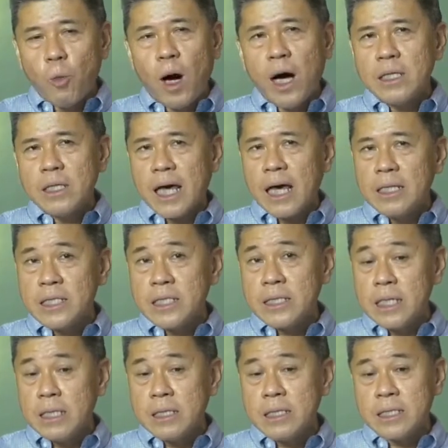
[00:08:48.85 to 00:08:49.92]
one can
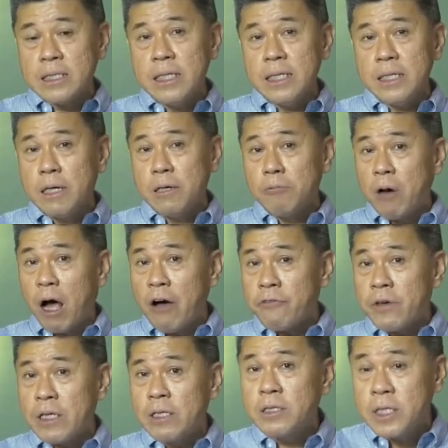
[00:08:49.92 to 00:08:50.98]
still see the
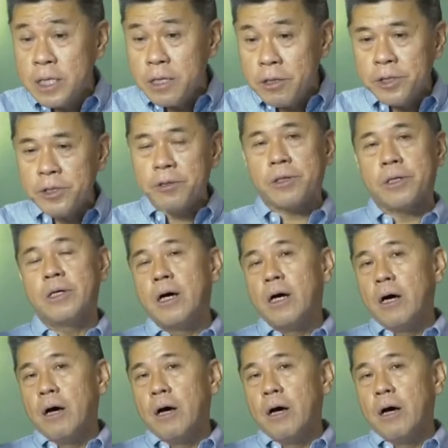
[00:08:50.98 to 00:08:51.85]
rough interior